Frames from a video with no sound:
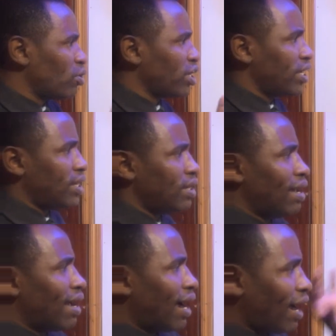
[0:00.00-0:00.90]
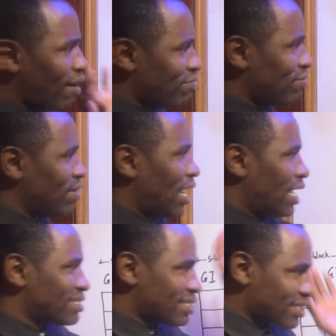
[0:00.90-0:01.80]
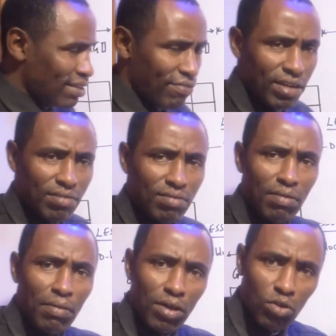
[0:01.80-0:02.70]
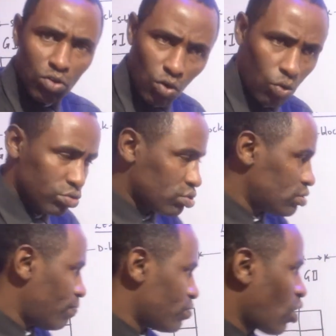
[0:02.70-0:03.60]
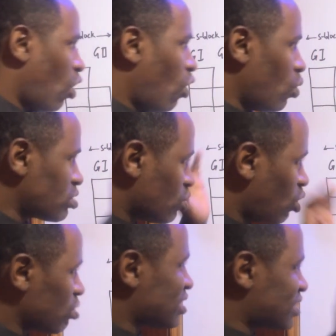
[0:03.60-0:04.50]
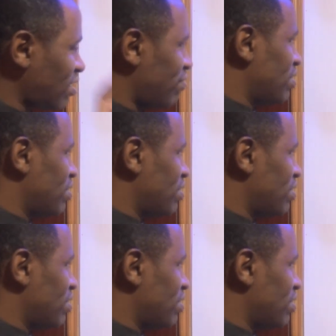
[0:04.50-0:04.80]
here, have 7 rows, or what we call 7